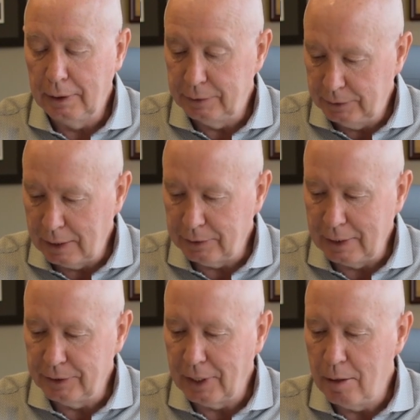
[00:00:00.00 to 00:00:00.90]
It says,
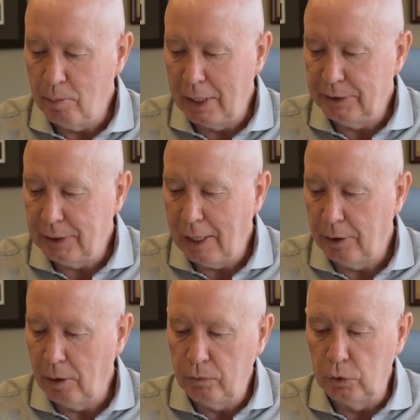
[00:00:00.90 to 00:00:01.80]
I signed my
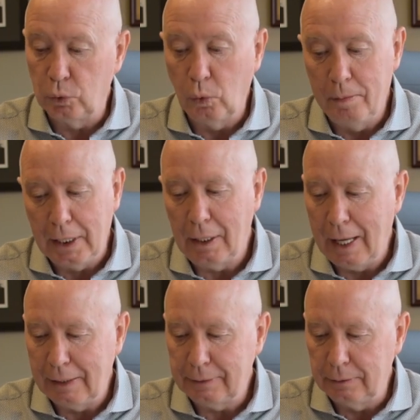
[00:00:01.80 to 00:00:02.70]
child up for swimming
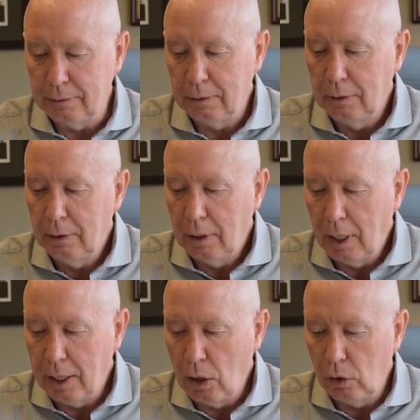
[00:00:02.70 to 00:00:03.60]
classes
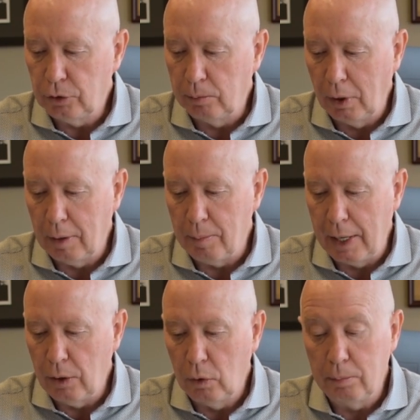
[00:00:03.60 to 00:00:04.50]
and I also bought
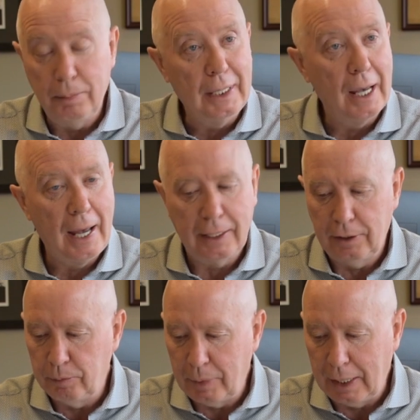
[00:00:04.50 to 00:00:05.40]
my own Be
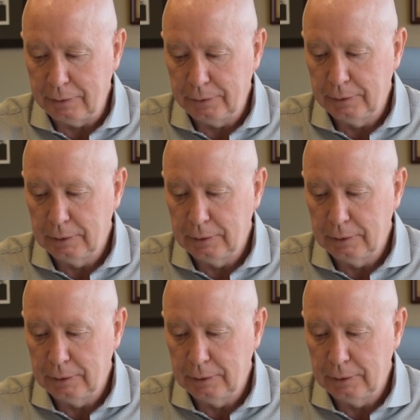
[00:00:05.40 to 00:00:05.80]
Active pass.